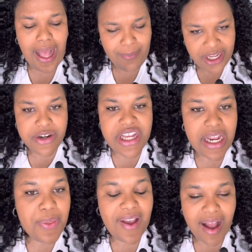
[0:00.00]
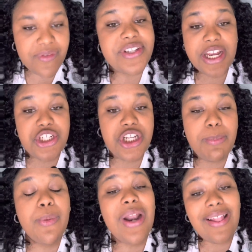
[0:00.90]
I'm entertaining the conversation,
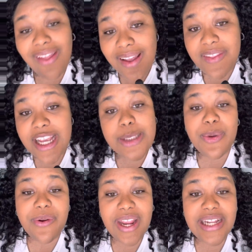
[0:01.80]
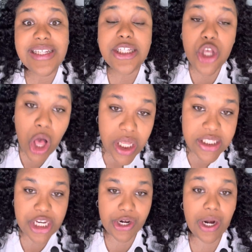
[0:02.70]
but when I look at the experience, it's call
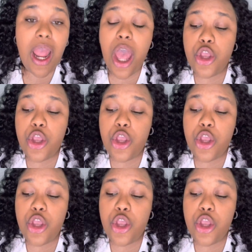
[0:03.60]
center.